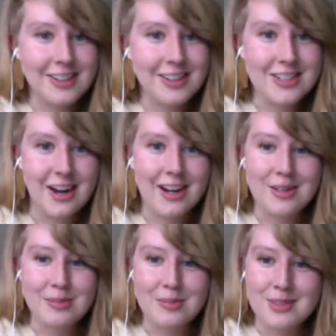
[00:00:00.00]
Good
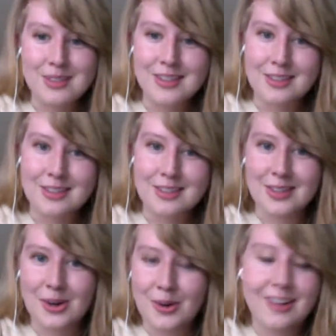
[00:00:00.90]
times.
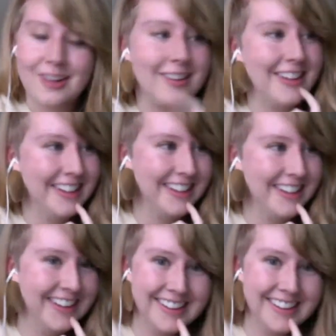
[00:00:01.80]
So,
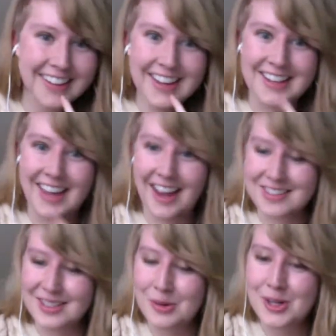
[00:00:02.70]

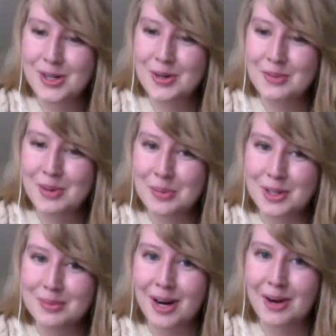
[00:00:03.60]
Cassie, what do you remember
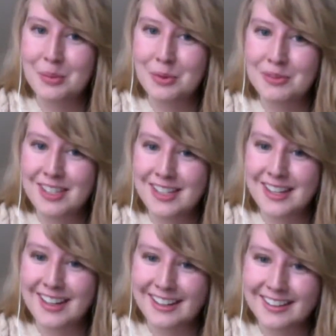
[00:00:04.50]
about move-in
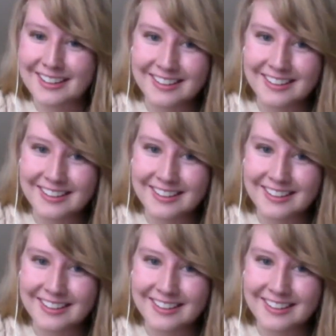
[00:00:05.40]
day?